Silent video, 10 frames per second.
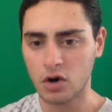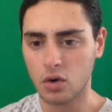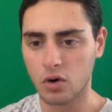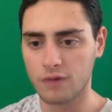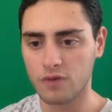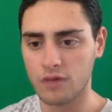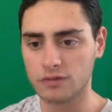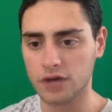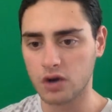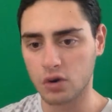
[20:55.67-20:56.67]
Or if you
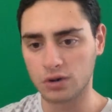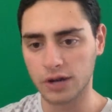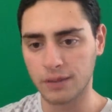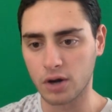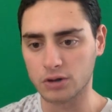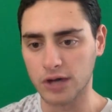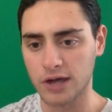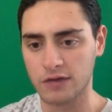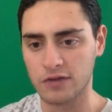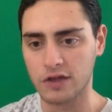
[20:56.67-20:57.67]
even like correlated
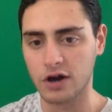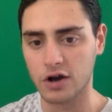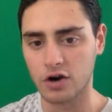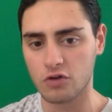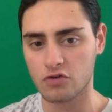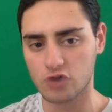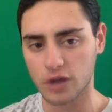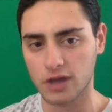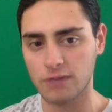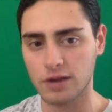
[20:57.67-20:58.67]
parlays, the under's
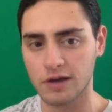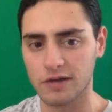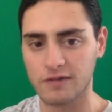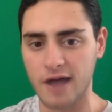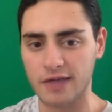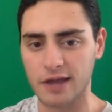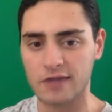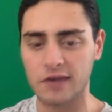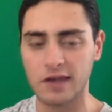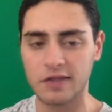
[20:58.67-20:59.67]
tricky because of the fact that
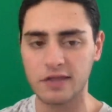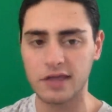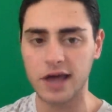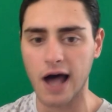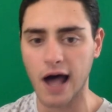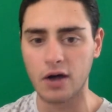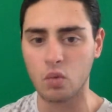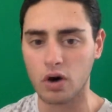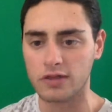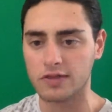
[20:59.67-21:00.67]
it's in the high
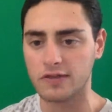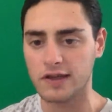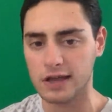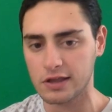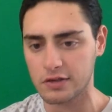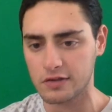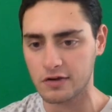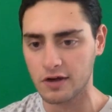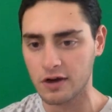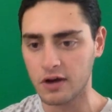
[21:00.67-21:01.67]
1-teens.